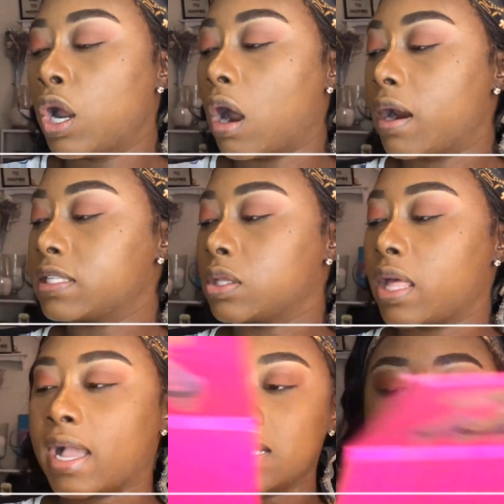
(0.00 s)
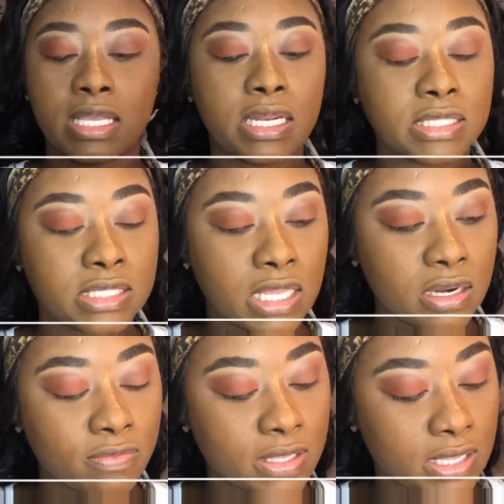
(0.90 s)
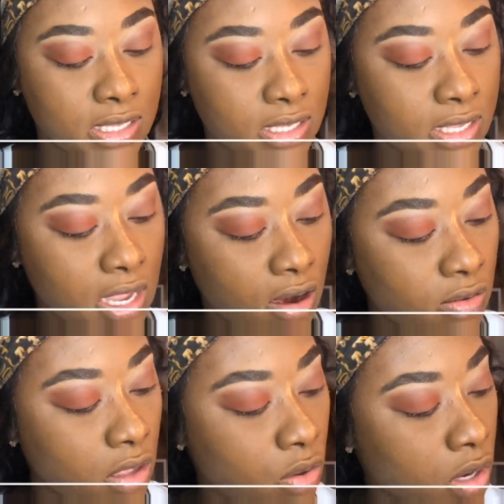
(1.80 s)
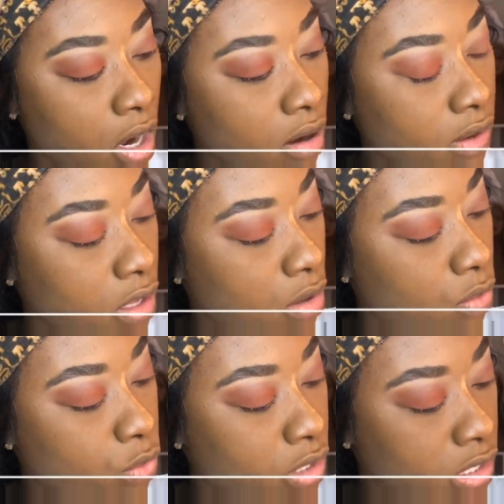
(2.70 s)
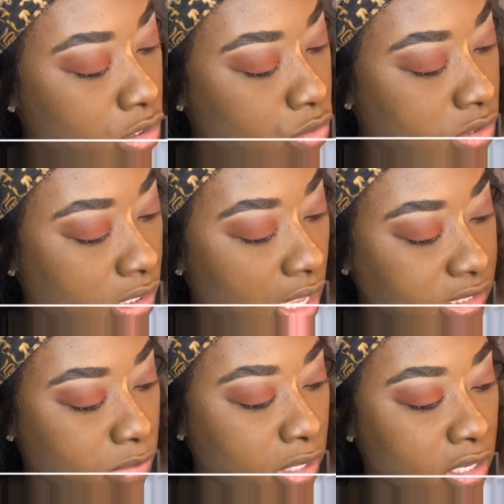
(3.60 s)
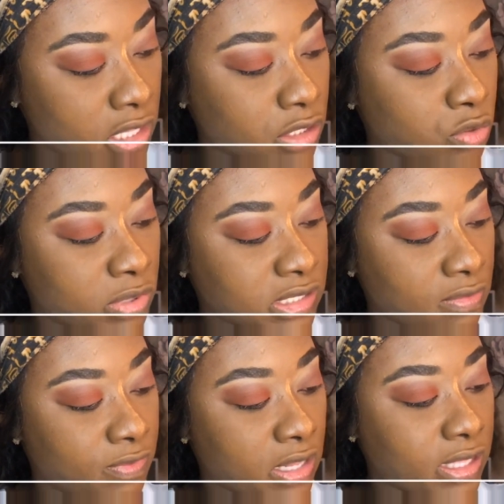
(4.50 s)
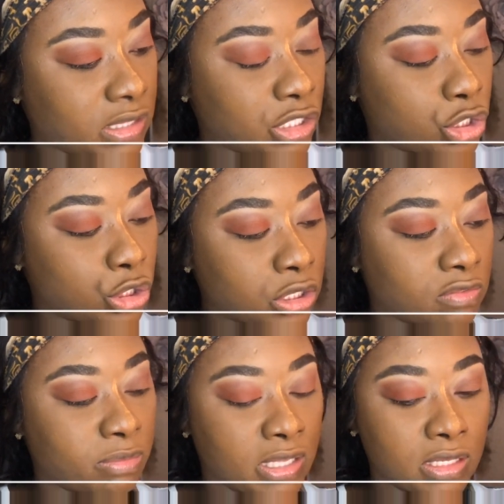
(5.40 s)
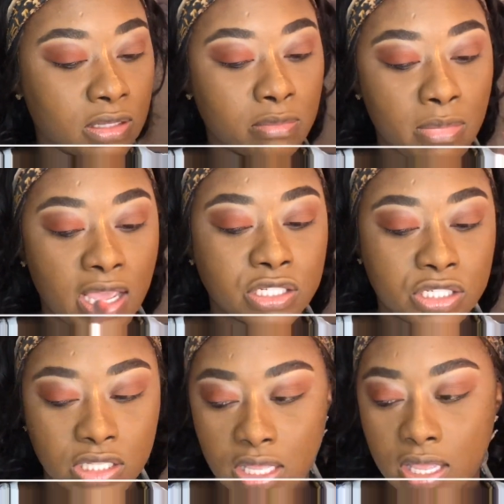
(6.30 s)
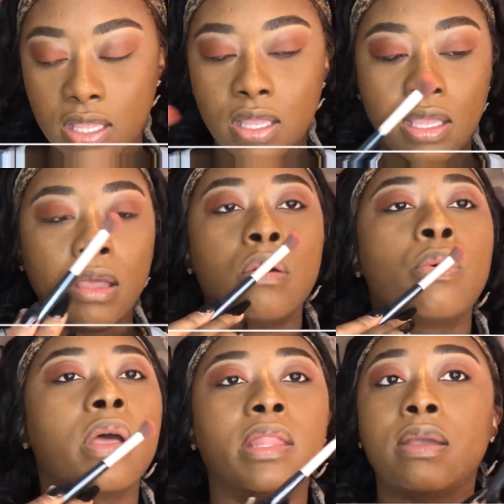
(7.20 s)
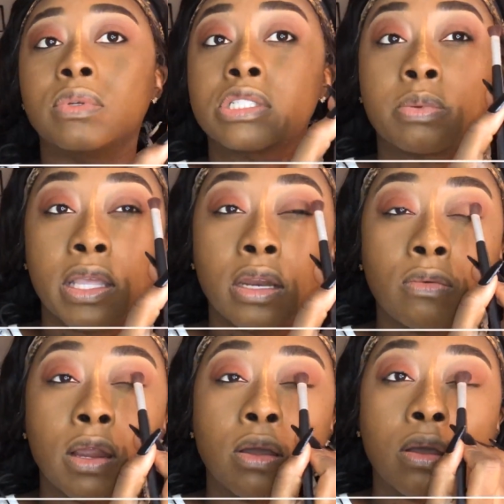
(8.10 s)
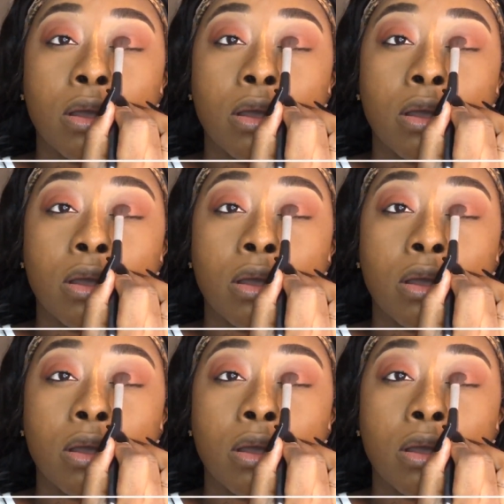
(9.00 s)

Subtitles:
All right, so like I said, instead of Cario, we're gonna use a Casablanca in this one because I feel like this should have been the match to that. And they were just playing around.